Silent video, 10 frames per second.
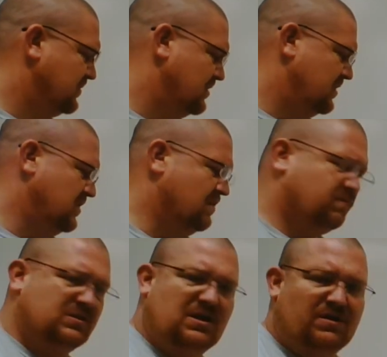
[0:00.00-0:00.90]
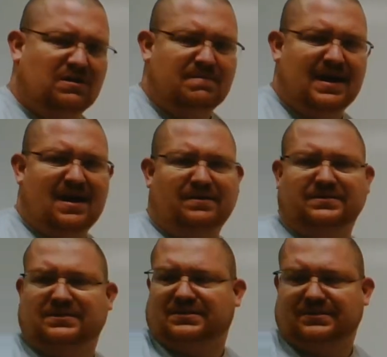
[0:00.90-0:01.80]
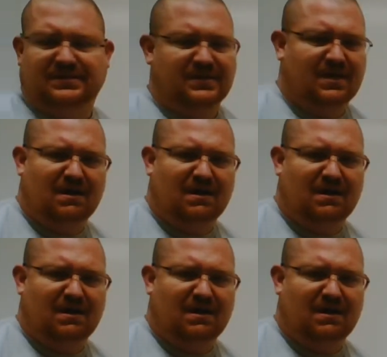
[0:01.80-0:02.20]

if we're talking about a